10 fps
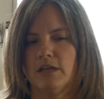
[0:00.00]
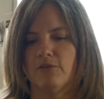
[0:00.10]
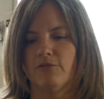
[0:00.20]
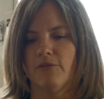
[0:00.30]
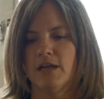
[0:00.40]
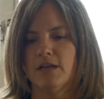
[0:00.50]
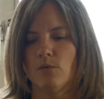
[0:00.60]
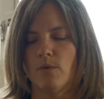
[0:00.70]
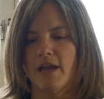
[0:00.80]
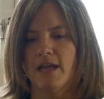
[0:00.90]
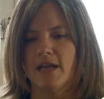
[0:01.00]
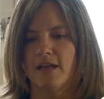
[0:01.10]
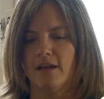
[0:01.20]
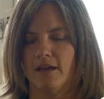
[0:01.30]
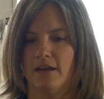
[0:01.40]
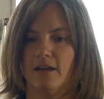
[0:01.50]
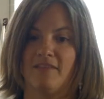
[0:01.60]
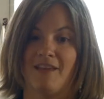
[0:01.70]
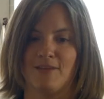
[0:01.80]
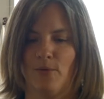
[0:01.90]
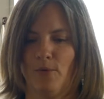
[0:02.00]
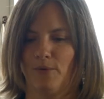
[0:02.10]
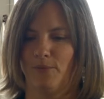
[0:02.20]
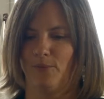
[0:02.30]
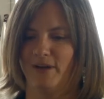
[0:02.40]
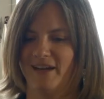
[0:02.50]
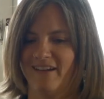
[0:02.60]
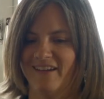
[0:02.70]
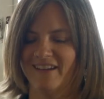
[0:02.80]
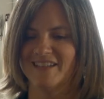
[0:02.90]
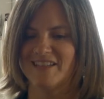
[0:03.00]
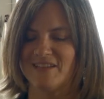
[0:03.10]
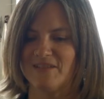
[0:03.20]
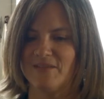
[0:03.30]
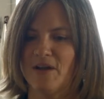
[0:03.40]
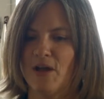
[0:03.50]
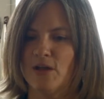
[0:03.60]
find a way, and that's what we're working on, to